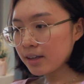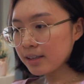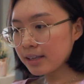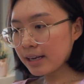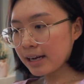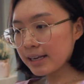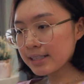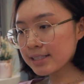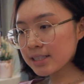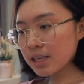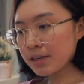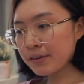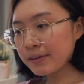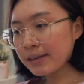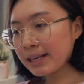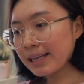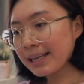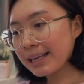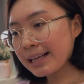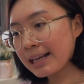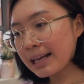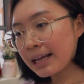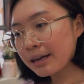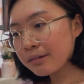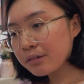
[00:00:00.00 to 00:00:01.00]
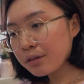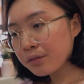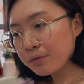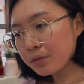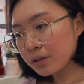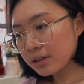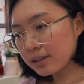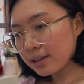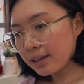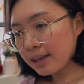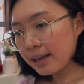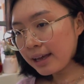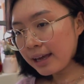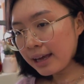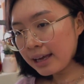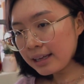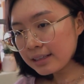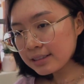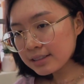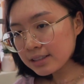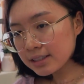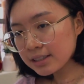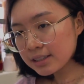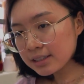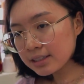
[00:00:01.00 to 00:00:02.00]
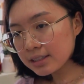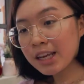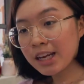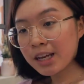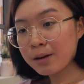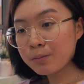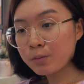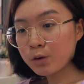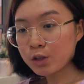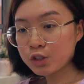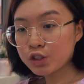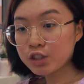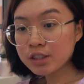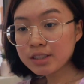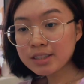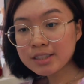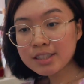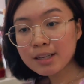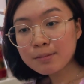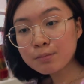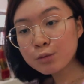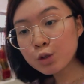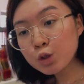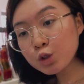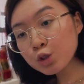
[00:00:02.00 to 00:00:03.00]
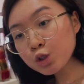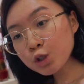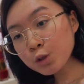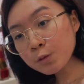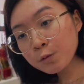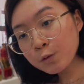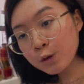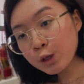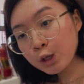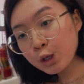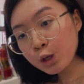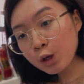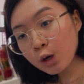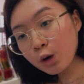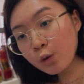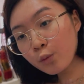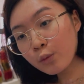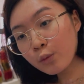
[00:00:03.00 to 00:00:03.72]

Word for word: Yeah, it's currently eleven forty-eight and I'm watching some YouTube video